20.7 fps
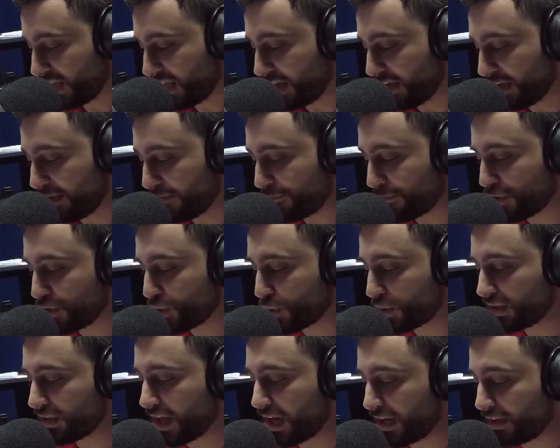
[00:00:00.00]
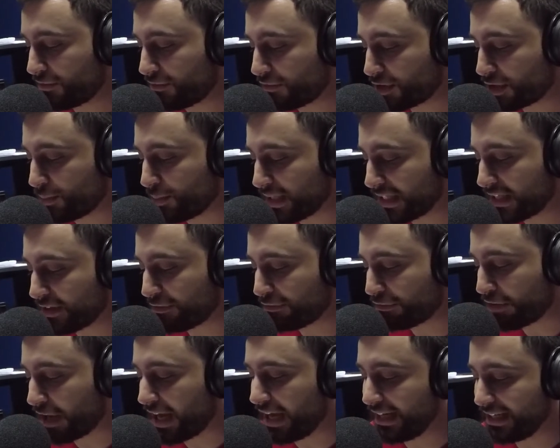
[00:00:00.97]
If your life could be
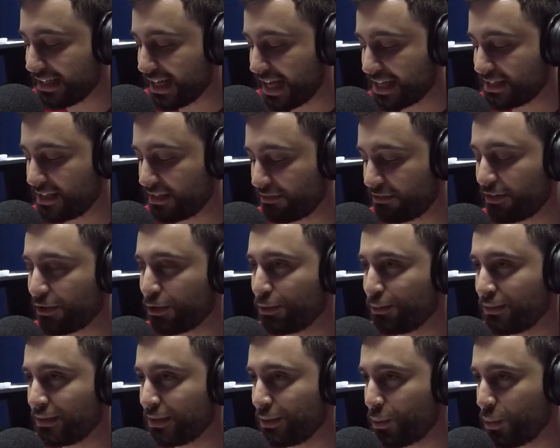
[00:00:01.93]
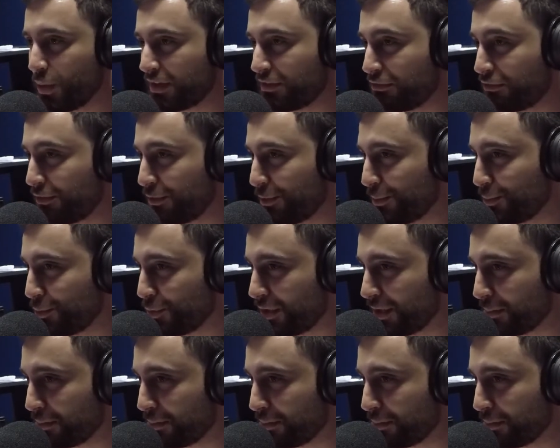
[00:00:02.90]
defined as a film, what film would it